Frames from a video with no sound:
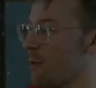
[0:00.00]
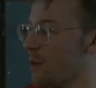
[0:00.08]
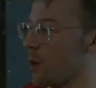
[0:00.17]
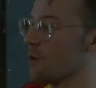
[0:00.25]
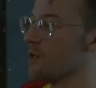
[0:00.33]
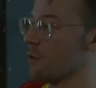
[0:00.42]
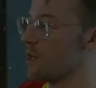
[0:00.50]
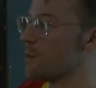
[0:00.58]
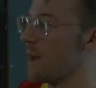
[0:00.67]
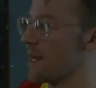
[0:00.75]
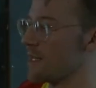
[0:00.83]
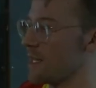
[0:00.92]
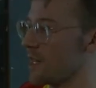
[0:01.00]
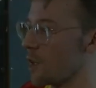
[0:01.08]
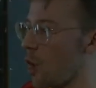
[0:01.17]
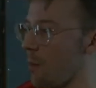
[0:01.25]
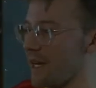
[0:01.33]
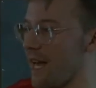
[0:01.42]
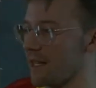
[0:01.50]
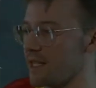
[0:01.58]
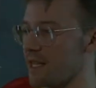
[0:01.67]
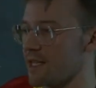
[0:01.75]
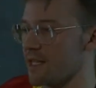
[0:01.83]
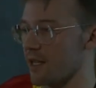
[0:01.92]
but also respecting the
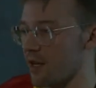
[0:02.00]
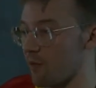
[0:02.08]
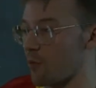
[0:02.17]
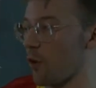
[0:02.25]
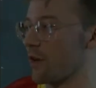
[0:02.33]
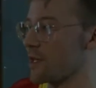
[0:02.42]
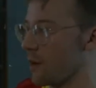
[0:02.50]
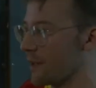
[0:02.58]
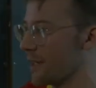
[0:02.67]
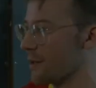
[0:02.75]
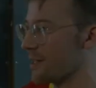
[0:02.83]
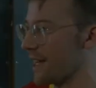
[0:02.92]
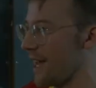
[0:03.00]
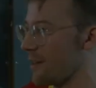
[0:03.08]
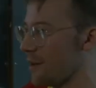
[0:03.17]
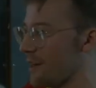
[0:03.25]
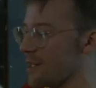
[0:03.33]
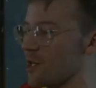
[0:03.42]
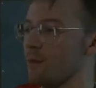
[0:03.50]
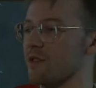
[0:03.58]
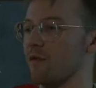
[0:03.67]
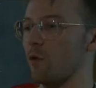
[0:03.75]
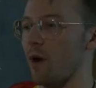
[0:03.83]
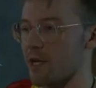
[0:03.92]
commonalities that have brought us all here together in terms
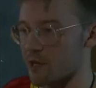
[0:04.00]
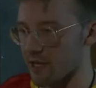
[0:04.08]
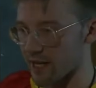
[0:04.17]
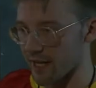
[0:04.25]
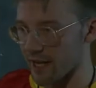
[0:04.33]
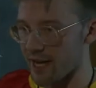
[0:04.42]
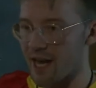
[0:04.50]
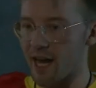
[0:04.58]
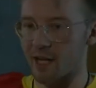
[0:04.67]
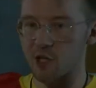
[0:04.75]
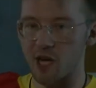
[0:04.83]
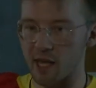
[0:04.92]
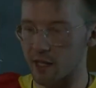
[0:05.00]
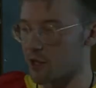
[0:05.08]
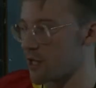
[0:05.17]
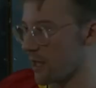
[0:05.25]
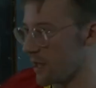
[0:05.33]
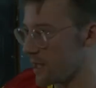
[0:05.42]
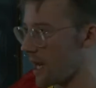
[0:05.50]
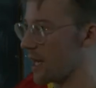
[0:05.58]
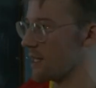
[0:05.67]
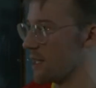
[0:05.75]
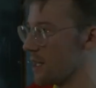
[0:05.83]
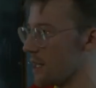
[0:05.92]
of questioning and challenging these
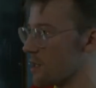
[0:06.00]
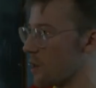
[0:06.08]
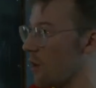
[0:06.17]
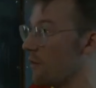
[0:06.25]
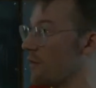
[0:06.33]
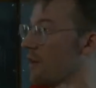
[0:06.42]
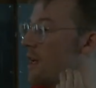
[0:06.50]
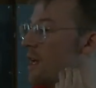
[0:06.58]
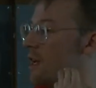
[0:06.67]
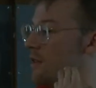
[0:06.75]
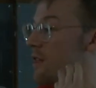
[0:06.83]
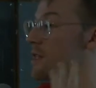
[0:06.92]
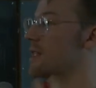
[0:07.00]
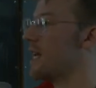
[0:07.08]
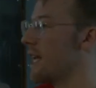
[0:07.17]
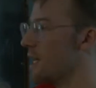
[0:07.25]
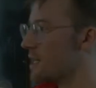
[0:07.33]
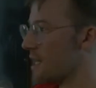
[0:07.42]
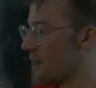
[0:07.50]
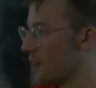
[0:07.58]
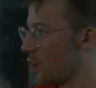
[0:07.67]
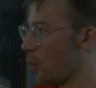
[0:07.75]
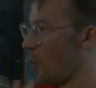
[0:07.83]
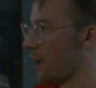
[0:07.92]
ideas of the state and
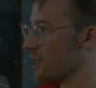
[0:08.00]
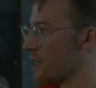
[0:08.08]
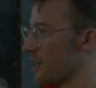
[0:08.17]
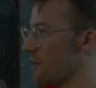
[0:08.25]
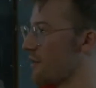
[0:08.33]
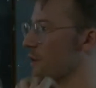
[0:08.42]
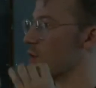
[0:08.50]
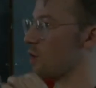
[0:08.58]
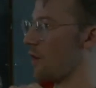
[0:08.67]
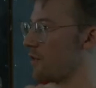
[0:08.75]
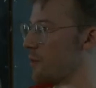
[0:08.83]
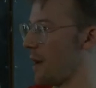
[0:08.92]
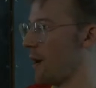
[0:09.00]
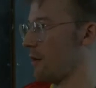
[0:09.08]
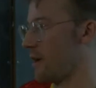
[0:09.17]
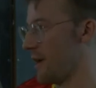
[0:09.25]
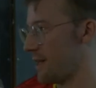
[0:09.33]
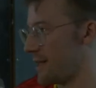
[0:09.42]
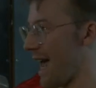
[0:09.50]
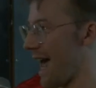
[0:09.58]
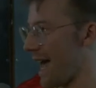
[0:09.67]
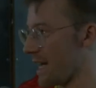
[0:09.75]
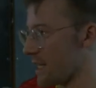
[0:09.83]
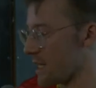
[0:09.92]
the coercive soft power it
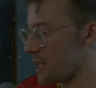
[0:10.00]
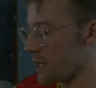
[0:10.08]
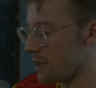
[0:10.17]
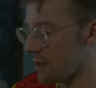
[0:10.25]
has.